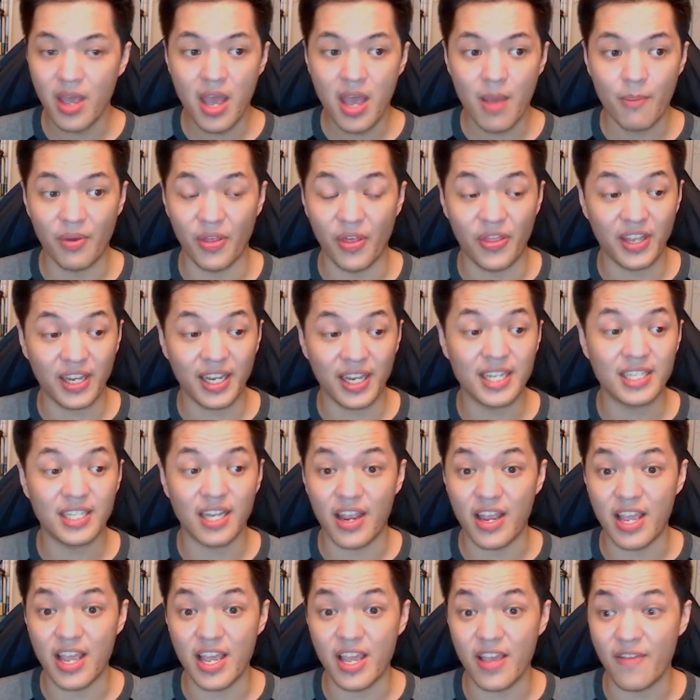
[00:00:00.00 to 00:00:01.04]
but the thing is,
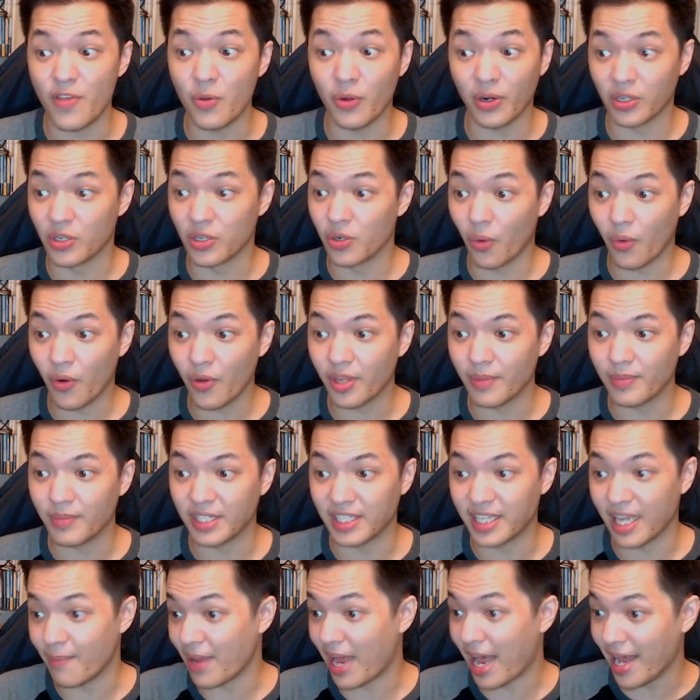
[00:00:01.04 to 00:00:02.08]
if you ignore them to
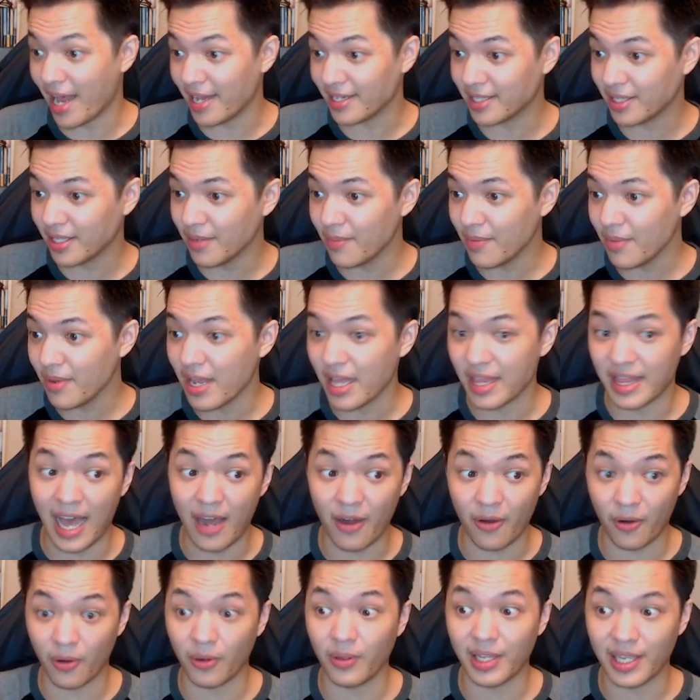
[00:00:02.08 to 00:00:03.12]
get past them
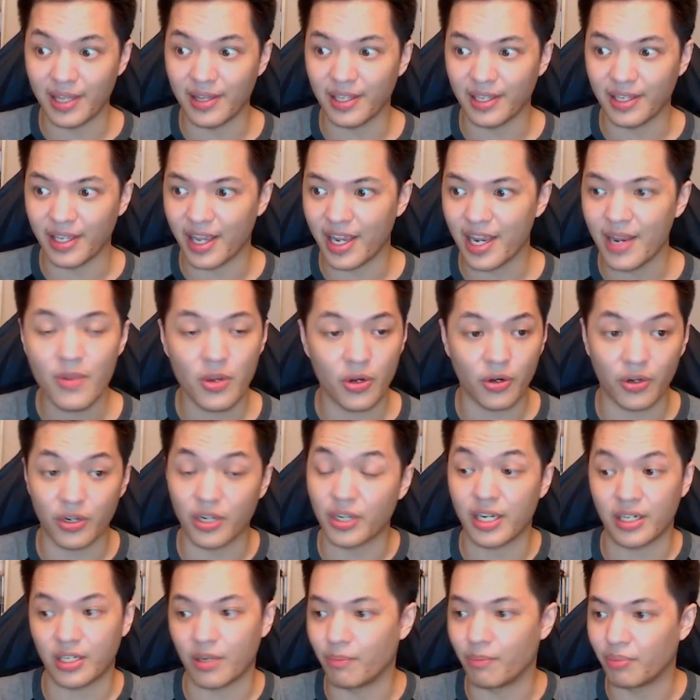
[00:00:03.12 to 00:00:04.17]
that early in the game, you're going
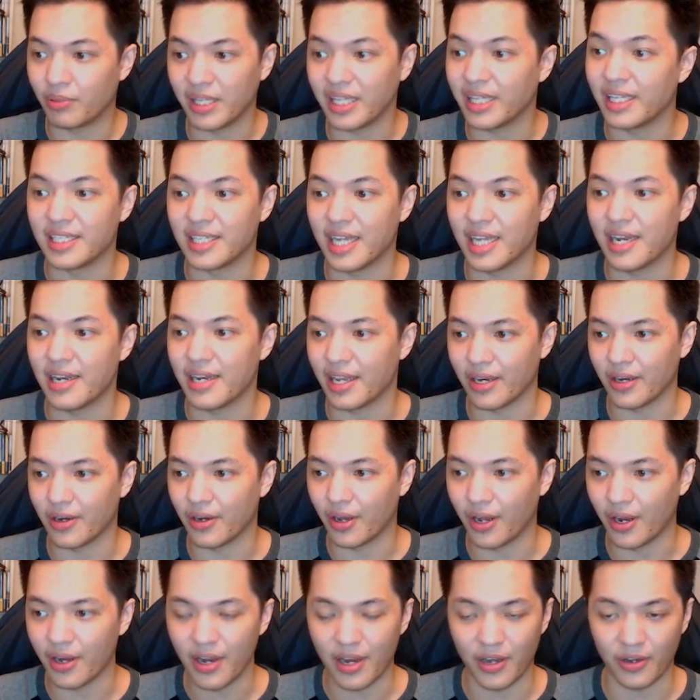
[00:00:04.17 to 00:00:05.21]
to get completely detonated
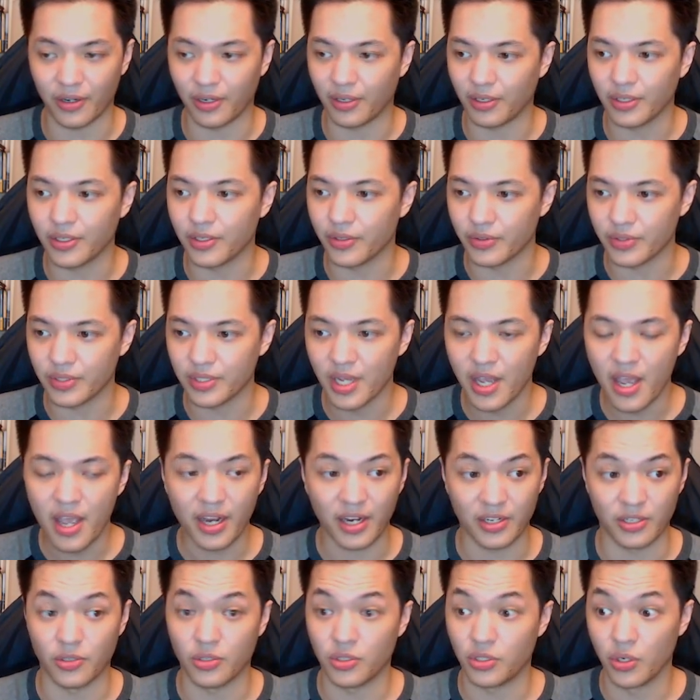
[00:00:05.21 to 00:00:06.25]
on, and you're going to lose,
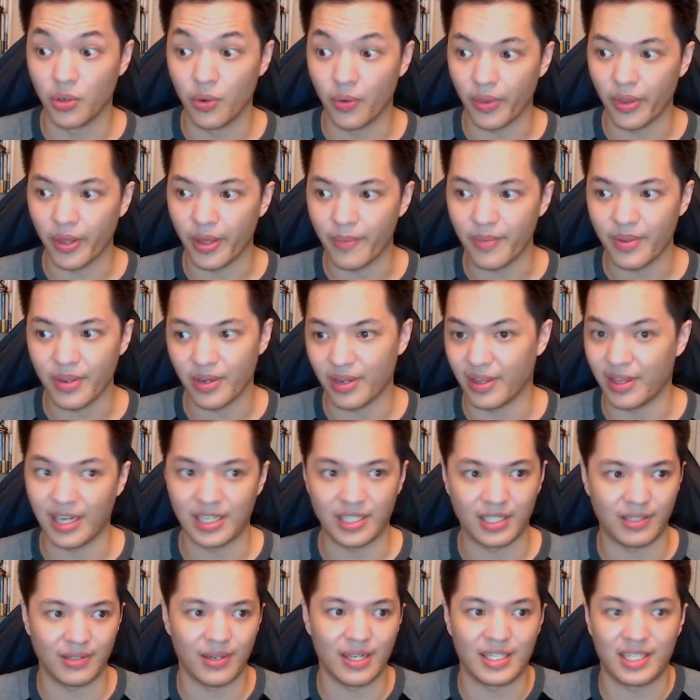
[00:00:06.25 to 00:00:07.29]
because there's 2 of them.
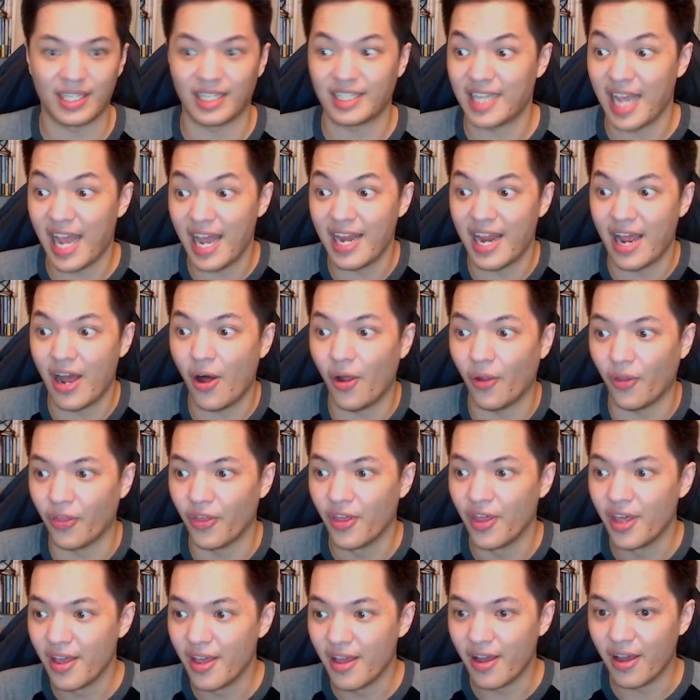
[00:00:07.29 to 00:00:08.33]
It's like 10 health
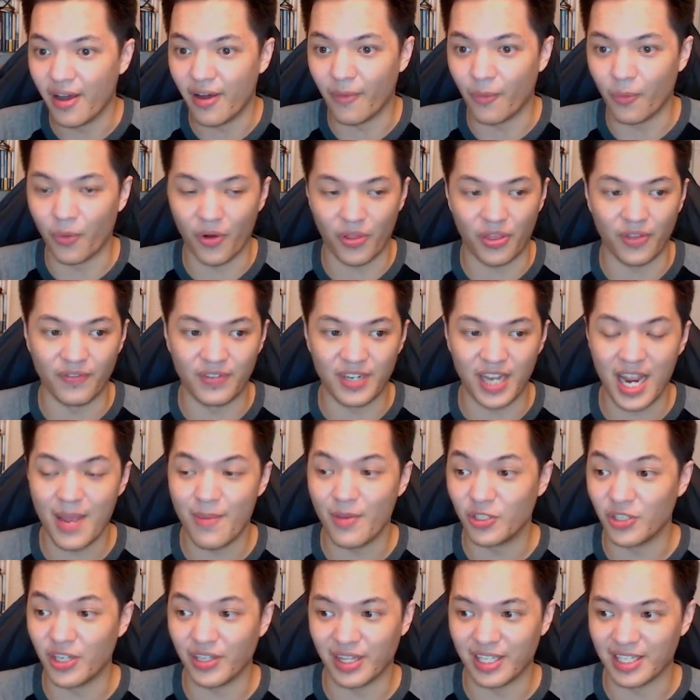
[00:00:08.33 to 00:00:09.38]
worth of
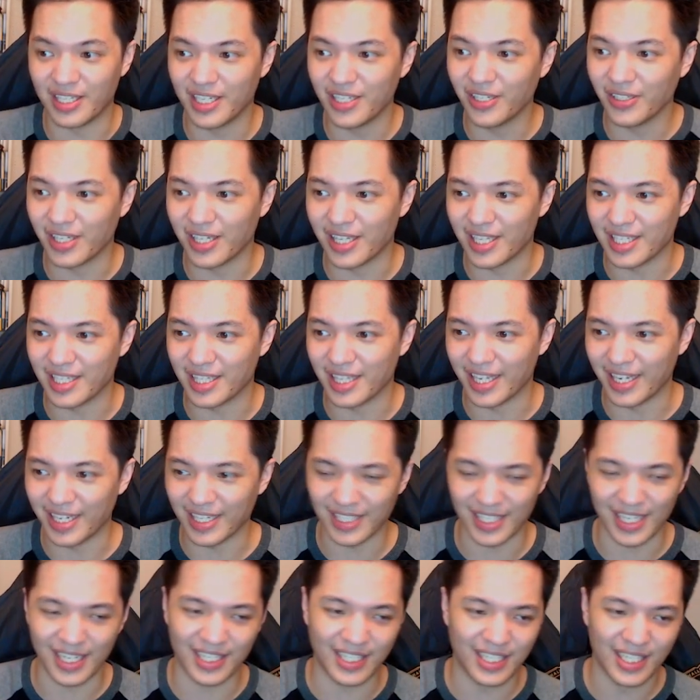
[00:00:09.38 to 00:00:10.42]
damage you have to deal to these
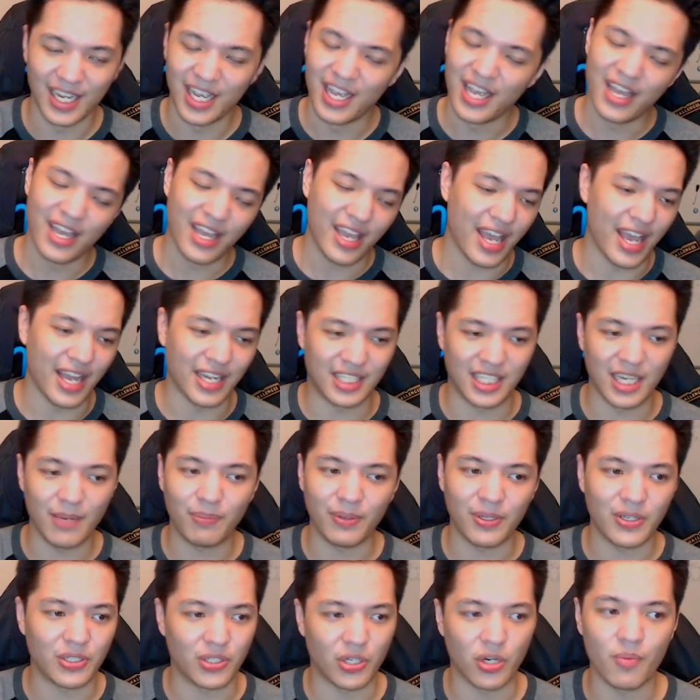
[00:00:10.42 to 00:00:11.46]
things. It's
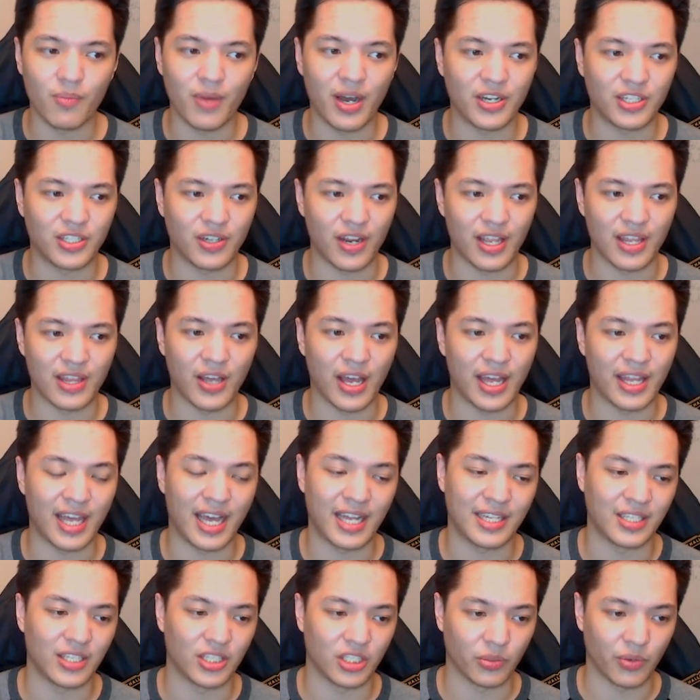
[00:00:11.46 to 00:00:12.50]
simply too much in
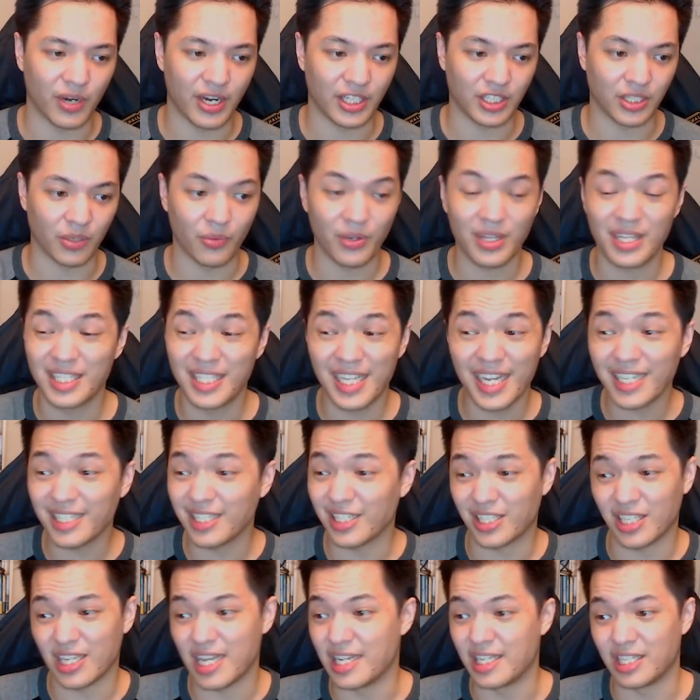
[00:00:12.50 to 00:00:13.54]
that situation. With
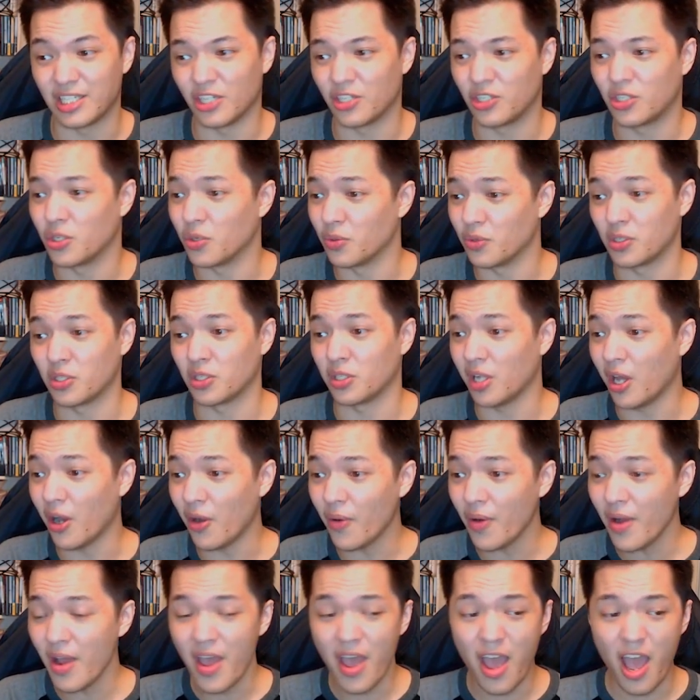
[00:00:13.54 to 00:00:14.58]
ZIGGS, it's just too
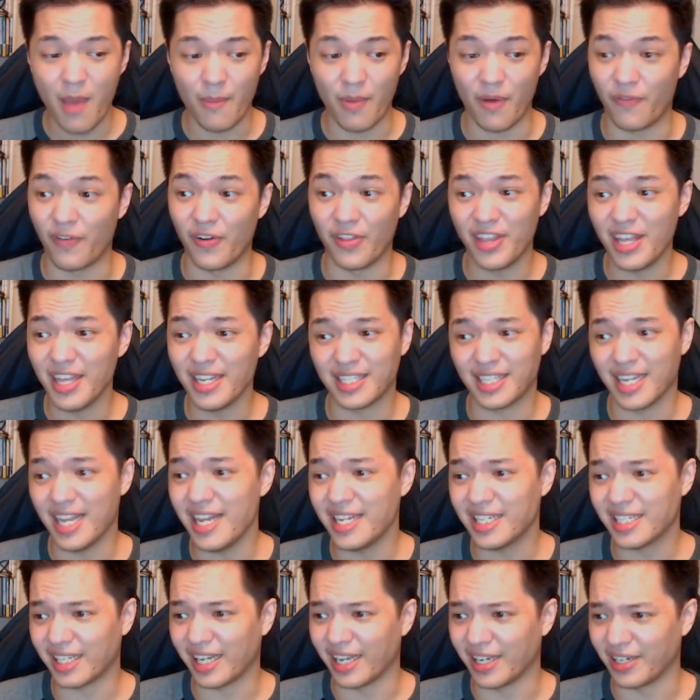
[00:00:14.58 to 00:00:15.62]
slow, but for this,
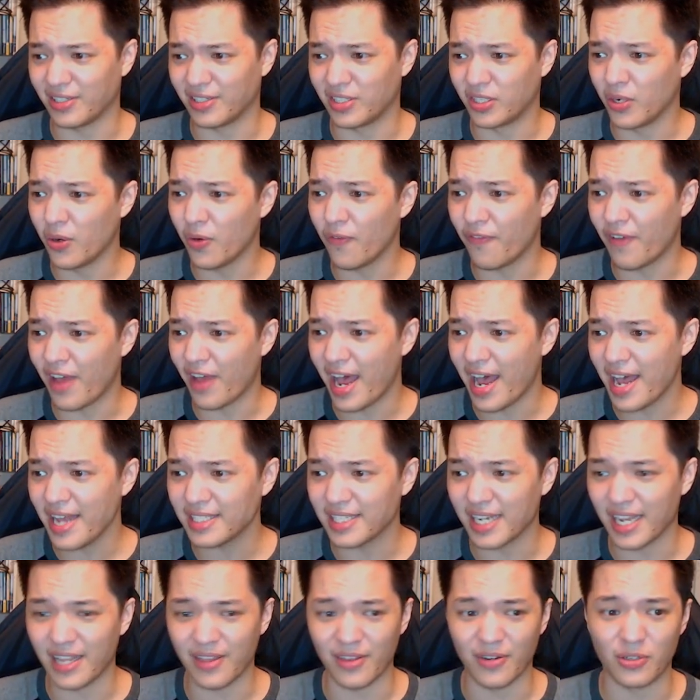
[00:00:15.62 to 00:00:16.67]
it's like too
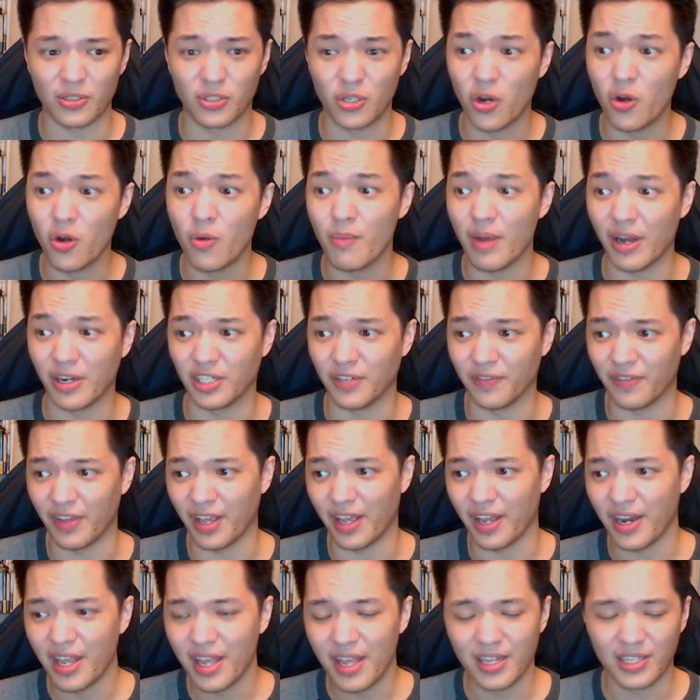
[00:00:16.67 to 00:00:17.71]
fast and there's too much of
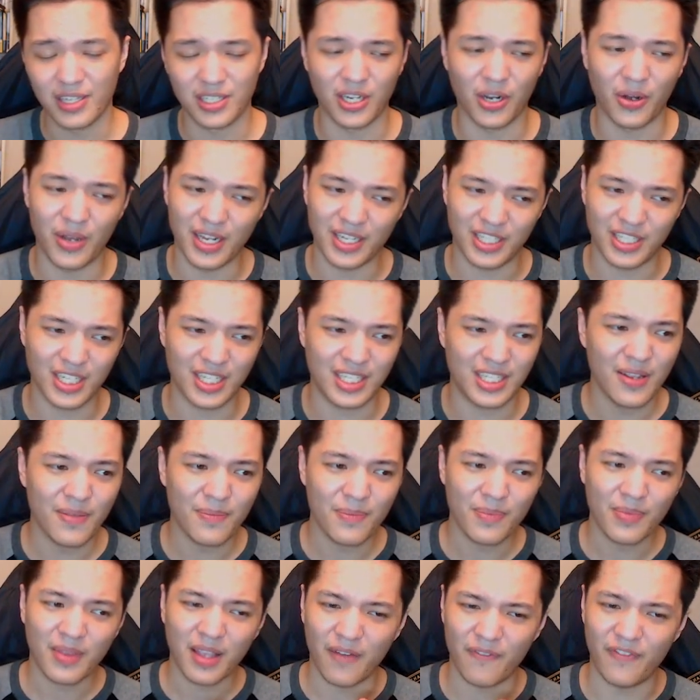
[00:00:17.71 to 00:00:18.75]
it. So it's just
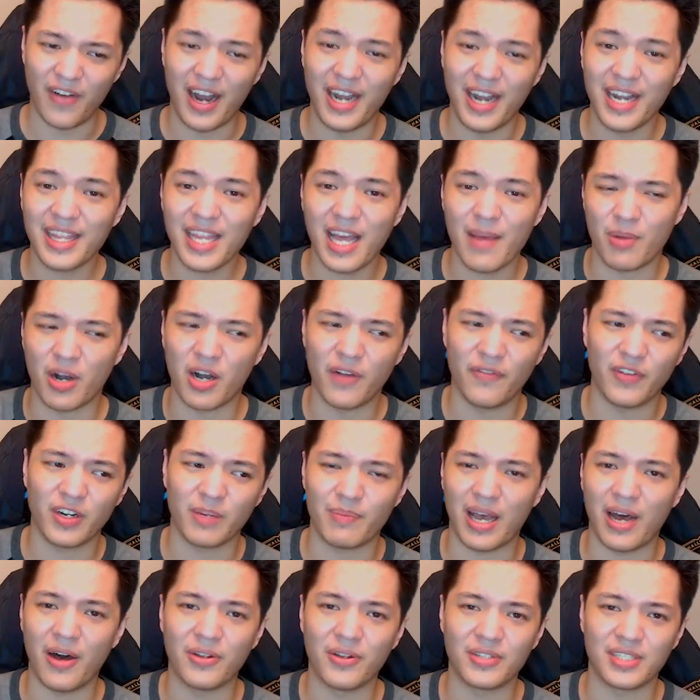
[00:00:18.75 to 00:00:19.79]
finding that perfect
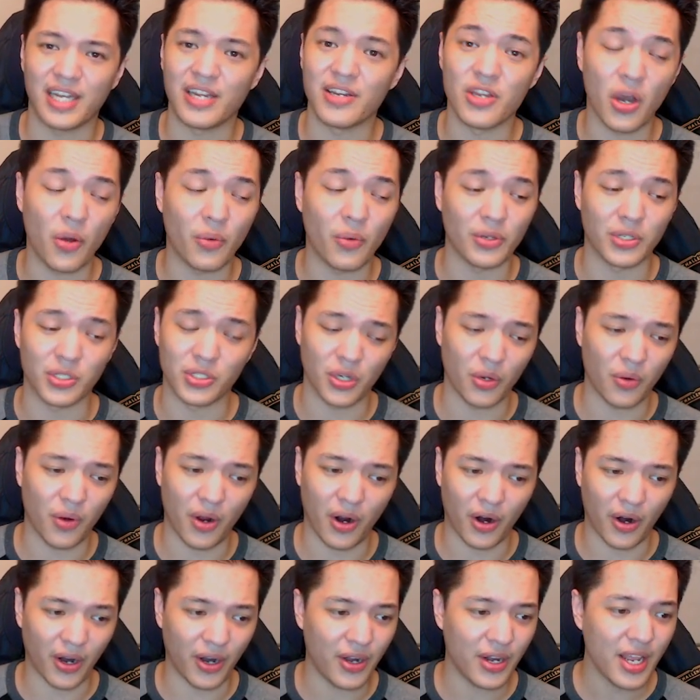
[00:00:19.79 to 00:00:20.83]
balance, I know, is so
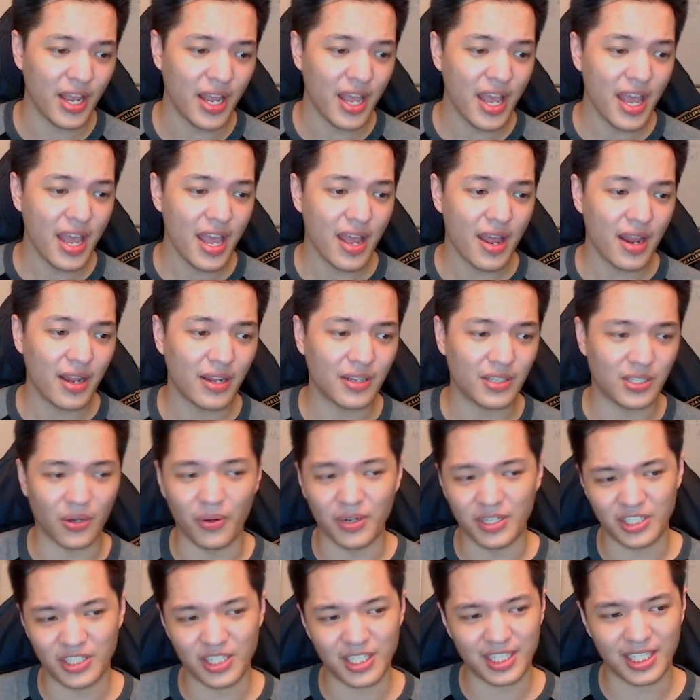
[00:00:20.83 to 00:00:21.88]
hard. So
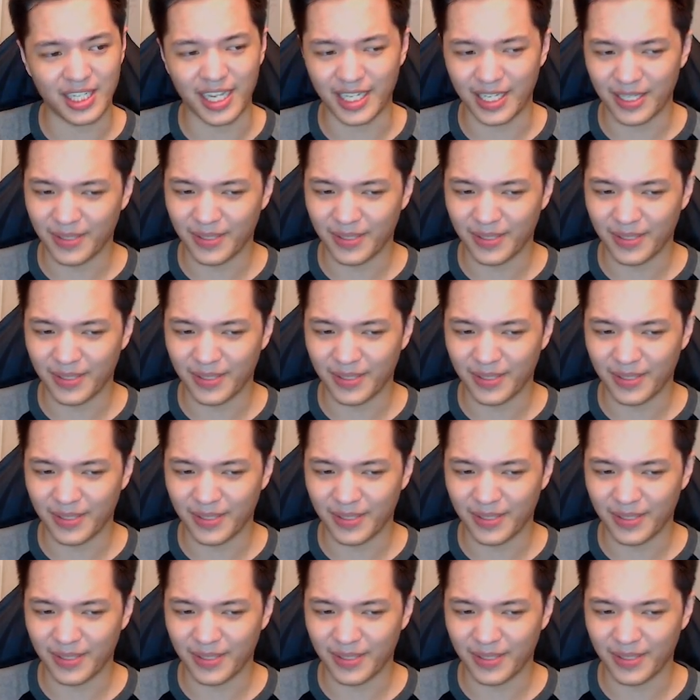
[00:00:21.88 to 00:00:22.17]
it's just like,